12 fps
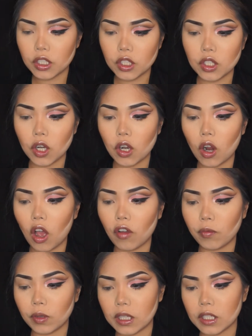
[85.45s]
Start
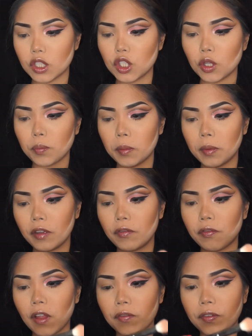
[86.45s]
off with this super big
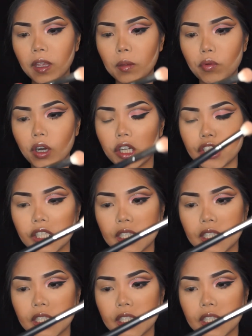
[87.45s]
fluffy brush.